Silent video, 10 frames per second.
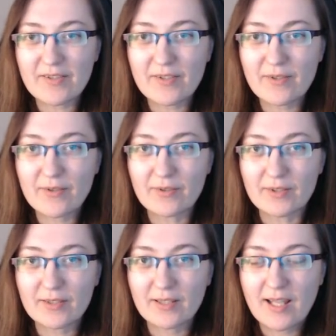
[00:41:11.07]

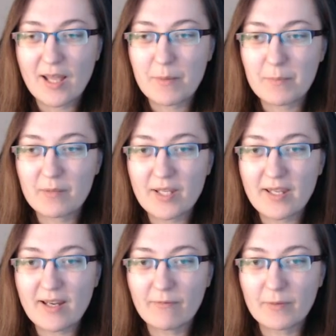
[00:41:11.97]
good. But be
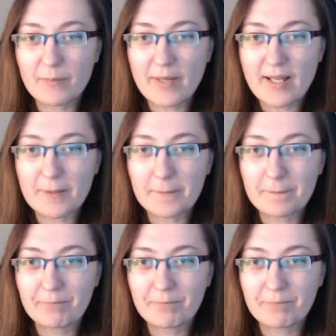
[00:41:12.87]
careful, man.